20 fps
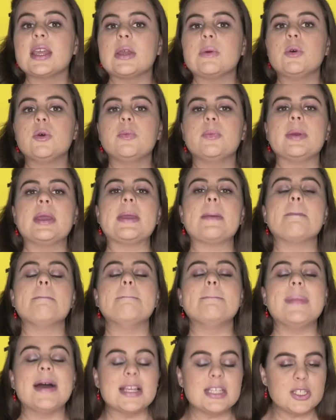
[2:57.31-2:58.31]
it will be
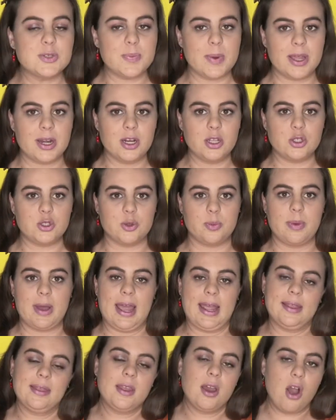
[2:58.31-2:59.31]
much better to
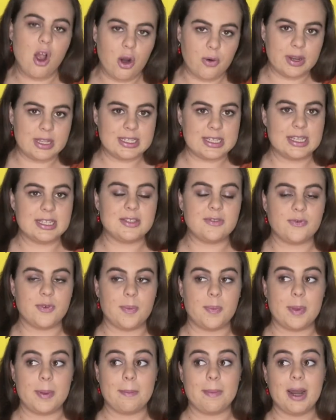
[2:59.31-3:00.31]
buy the oranges
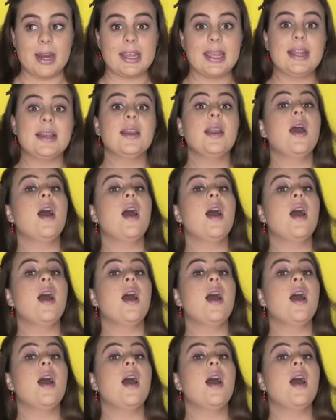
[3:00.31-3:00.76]
from the market